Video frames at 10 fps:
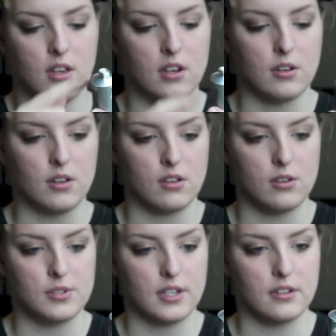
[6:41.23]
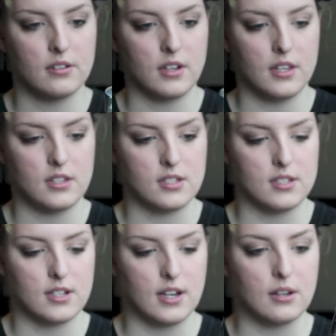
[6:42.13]
you're using, and this
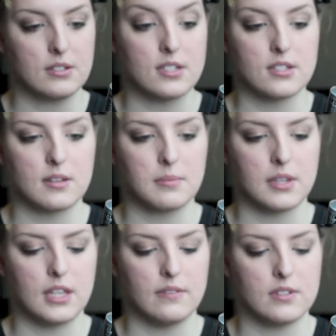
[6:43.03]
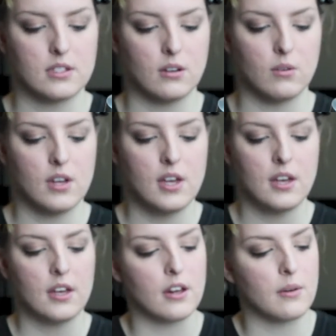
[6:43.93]
is in ounces, I believe. So
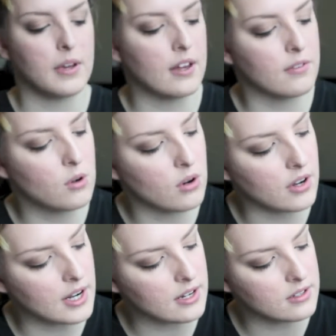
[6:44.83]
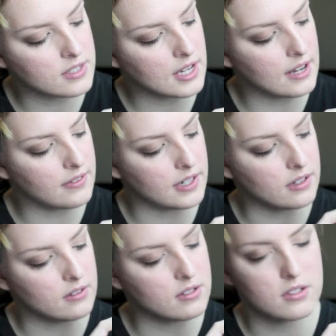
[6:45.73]
here we have 1/4 ounce, 1/2
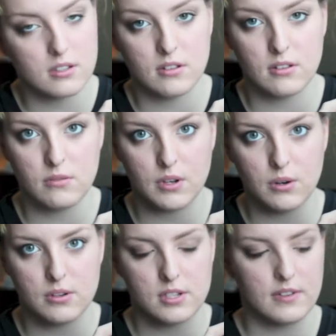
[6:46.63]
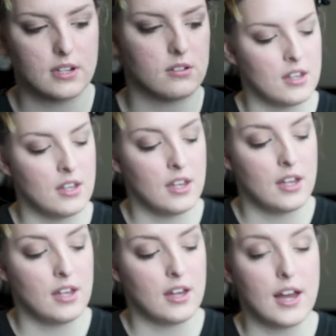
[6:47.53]
ounce, 3/4 of an ounce.
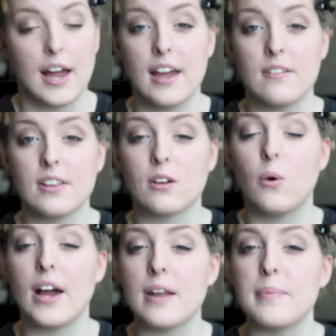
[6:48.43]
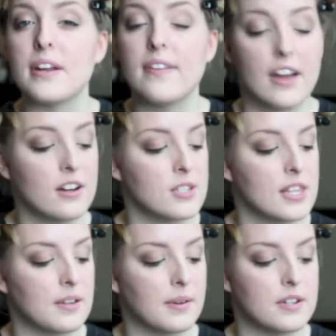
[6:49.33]
I have quite a bit of hair, so I
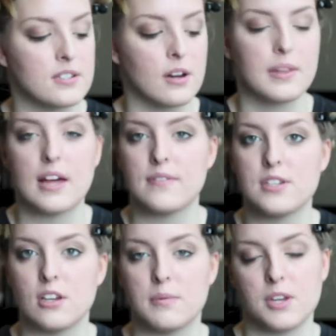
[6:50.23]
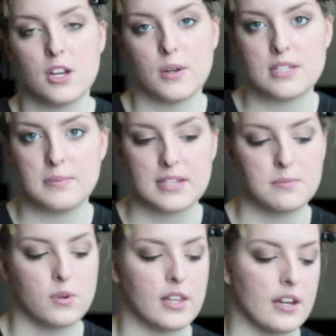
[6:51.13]
think I'm going to start with 1/2 a tube, and you can always mix
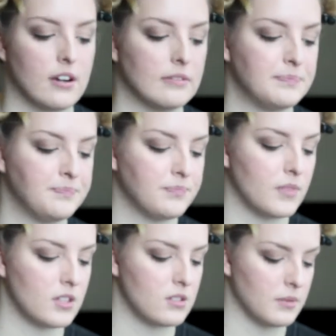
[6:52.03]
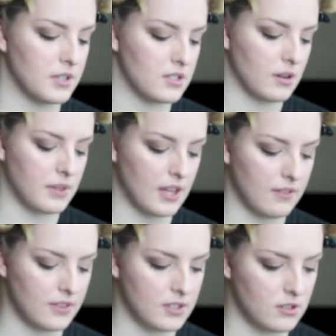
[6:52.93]
more later. So I'm going to start with
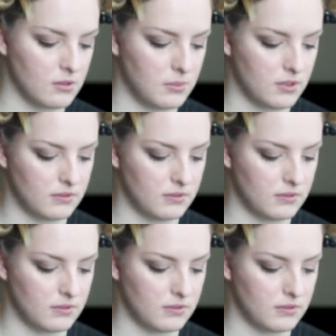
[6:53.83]
1/2 the tube.